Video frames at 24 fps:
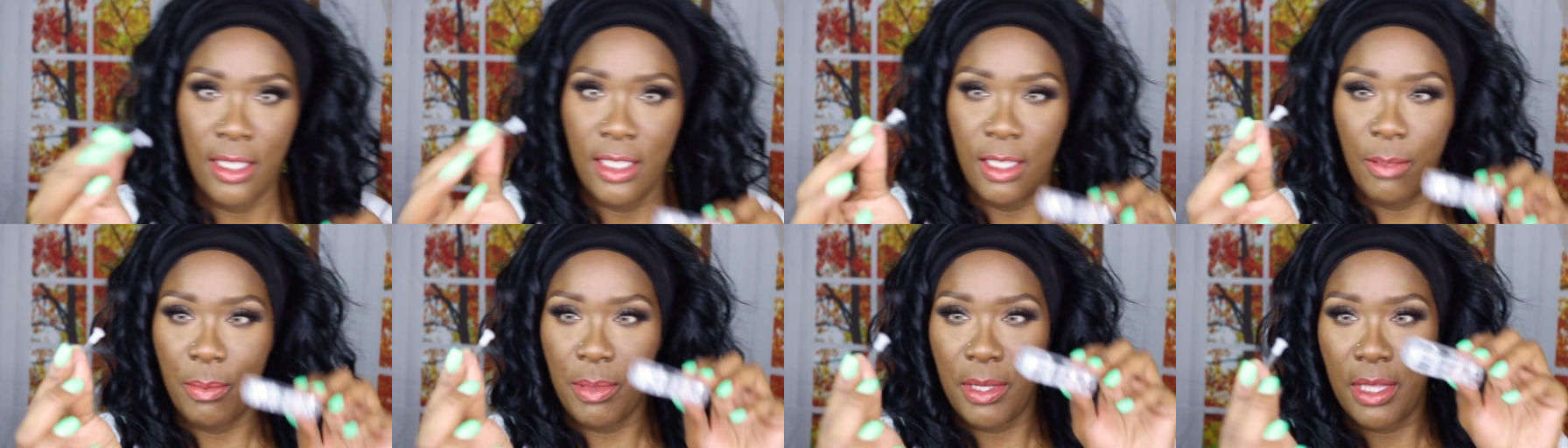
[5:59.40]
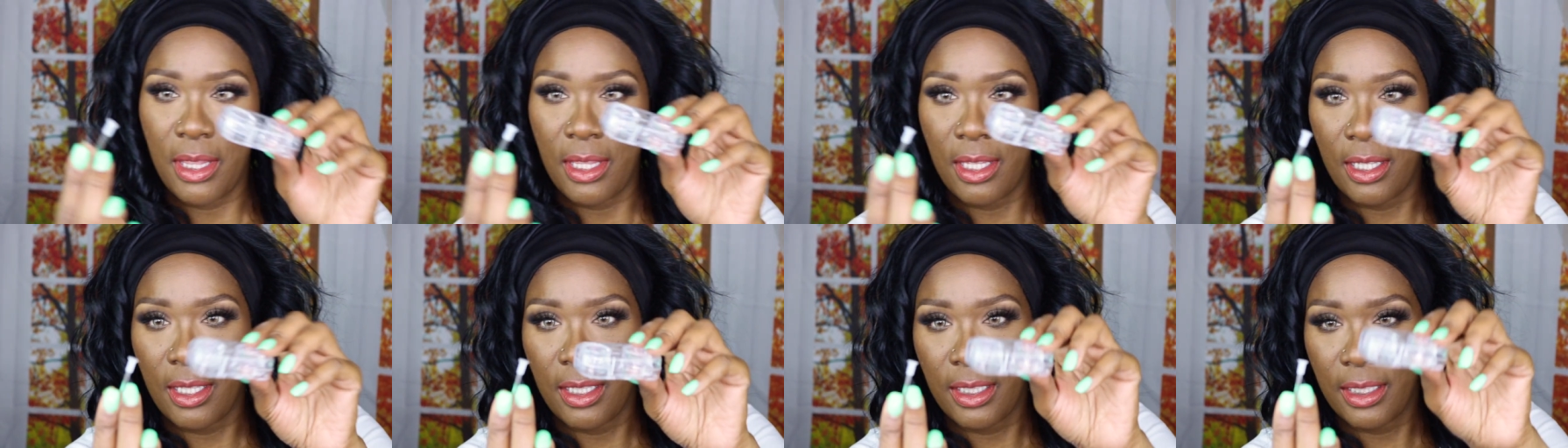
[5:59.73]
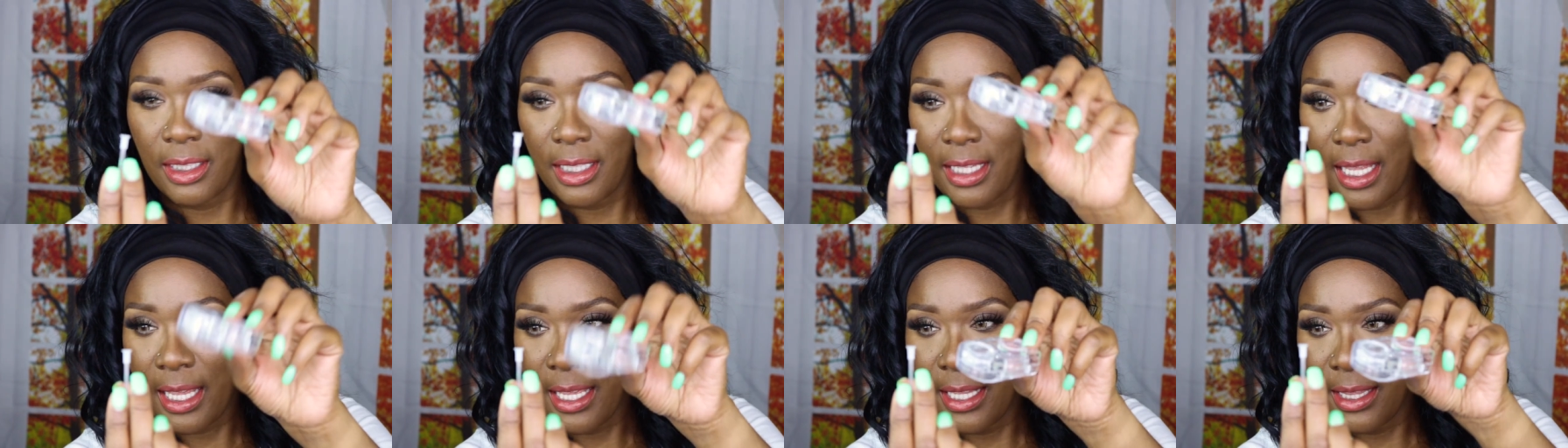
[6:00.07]
to put
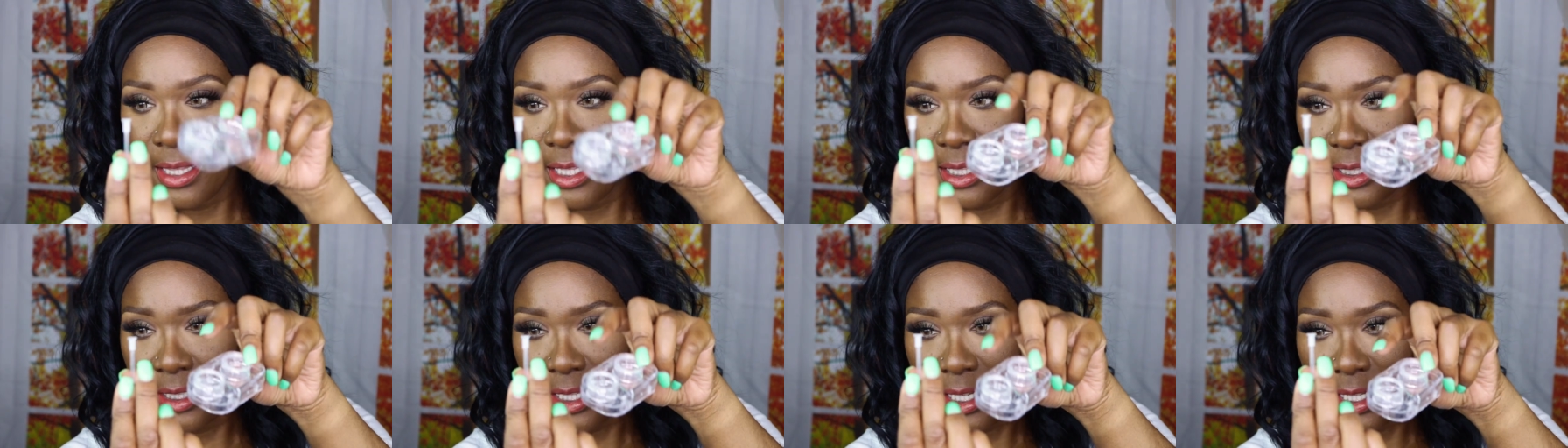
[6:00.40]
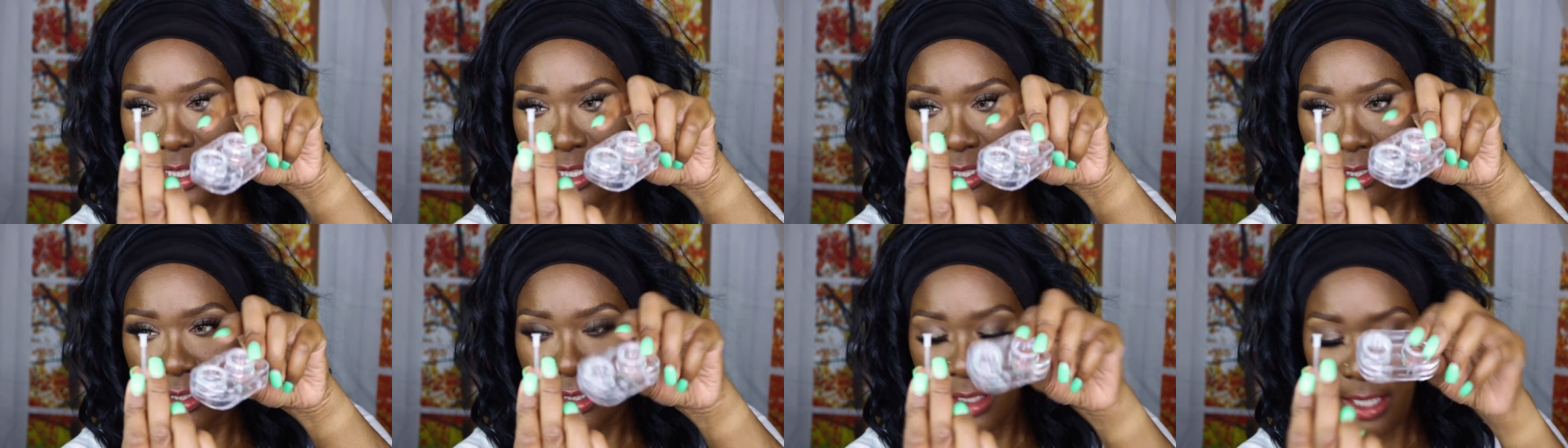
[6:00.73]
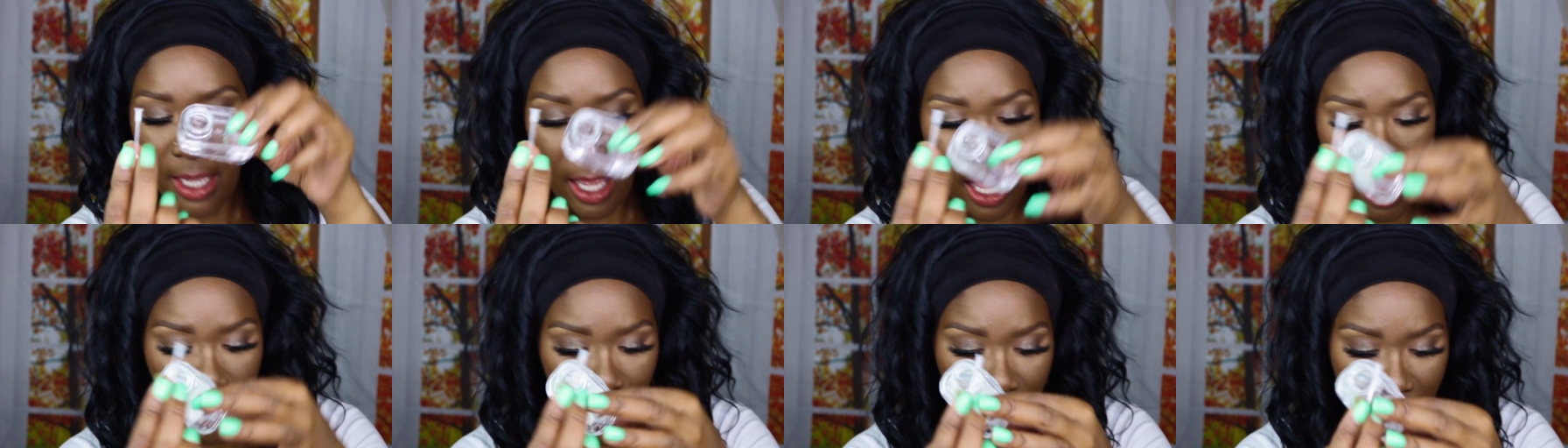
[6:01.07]
the, the lens on
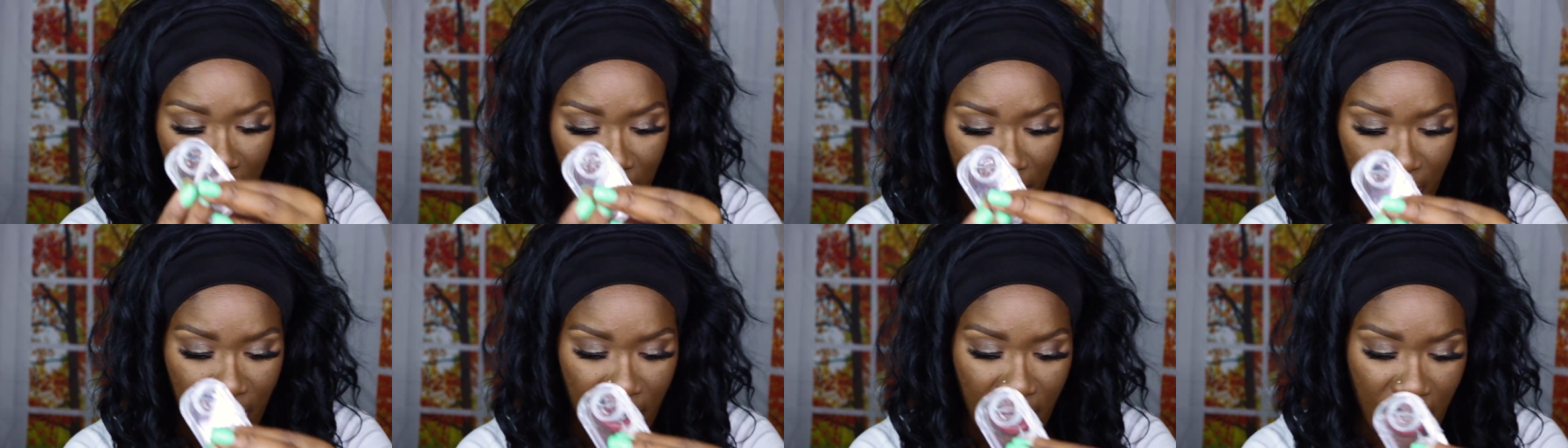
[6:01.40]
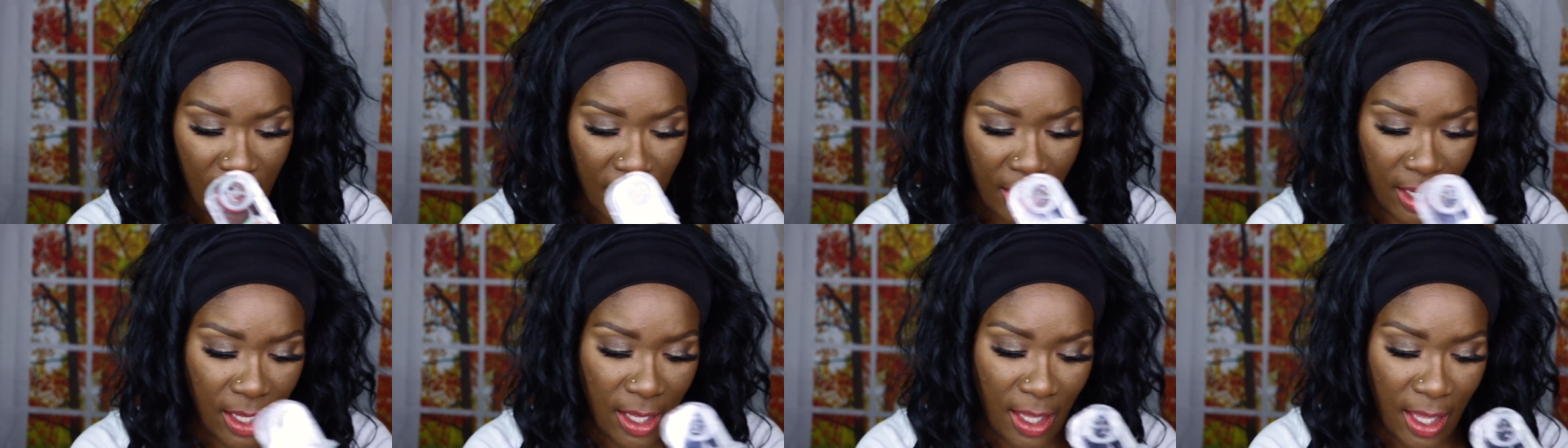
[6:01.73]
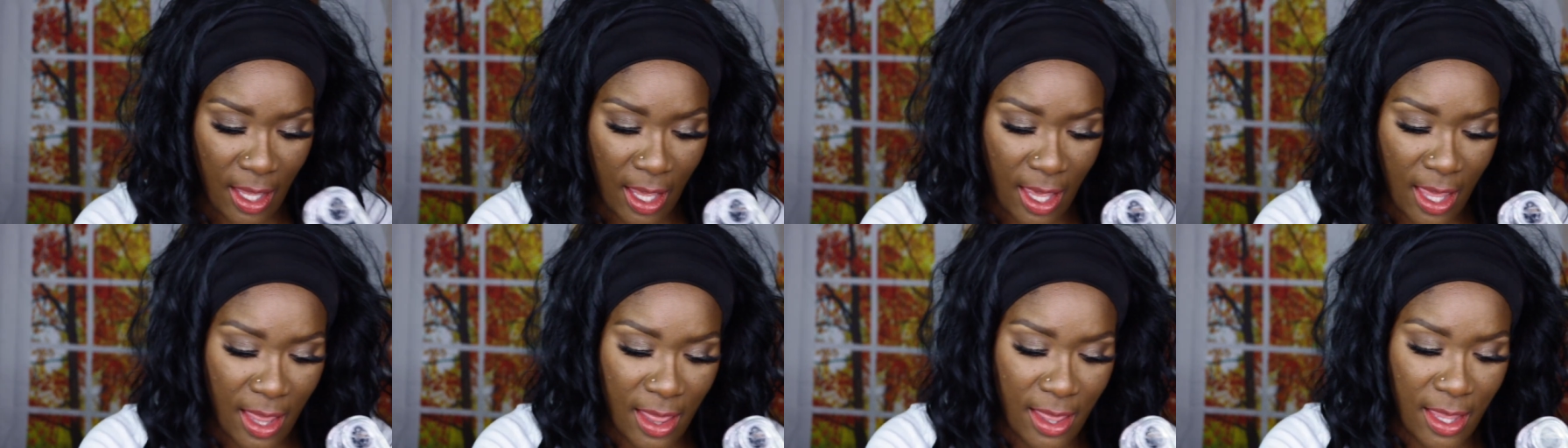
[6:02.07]
top of it
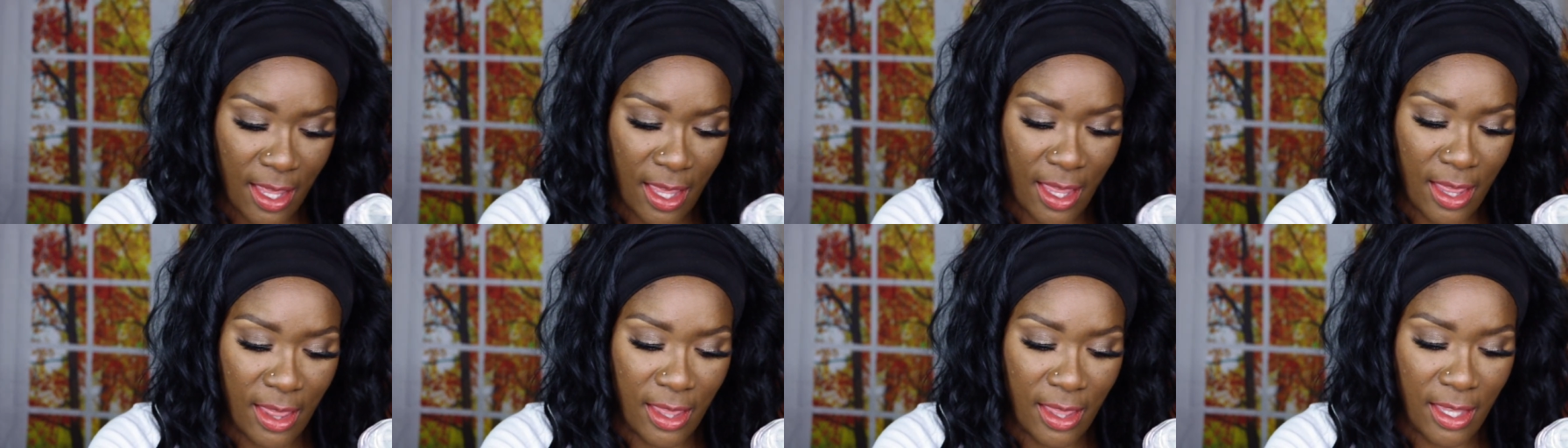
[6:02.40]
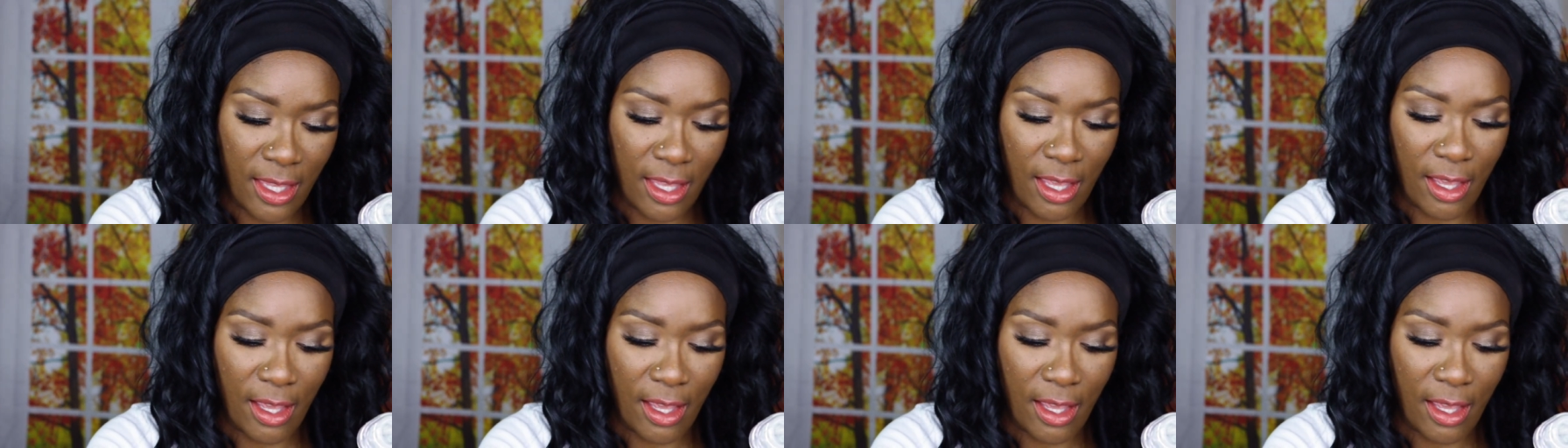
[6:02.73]
and then the